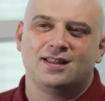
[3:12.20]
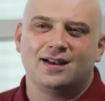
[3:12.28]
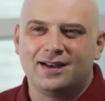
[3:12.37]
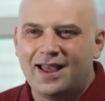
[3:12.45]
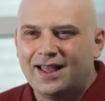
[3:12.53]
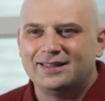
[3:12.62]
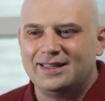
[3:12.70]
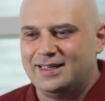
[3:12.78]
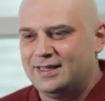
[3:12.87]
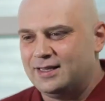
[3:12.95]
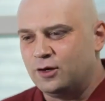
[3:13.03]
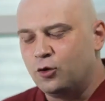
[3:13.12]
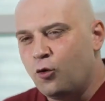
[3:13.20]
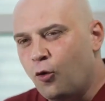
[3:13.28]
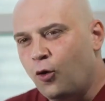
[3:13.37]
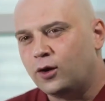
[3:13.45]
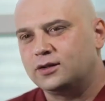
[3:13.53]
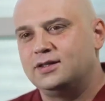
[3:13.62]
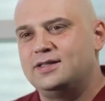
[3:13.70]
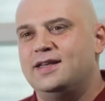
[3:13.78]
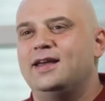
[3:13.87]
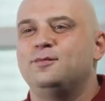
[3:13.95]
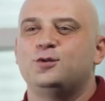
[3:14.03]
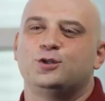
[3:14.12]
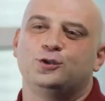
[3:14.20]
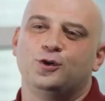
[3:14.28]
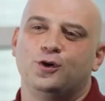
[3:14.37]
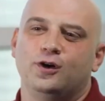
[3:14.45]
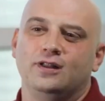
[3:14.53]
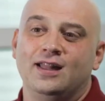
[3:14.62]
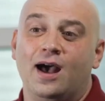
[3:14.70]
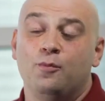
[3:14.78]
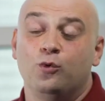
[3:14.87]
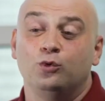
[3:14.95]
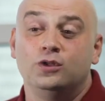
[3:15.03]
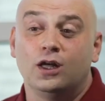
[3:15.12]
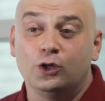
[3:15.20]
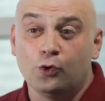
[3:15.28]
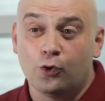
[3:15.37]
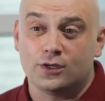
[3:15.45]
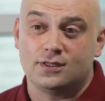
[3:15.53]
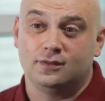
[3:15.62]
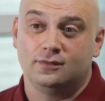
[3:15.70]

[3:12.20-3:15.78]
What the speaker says: with the help of blockchain technology without falling under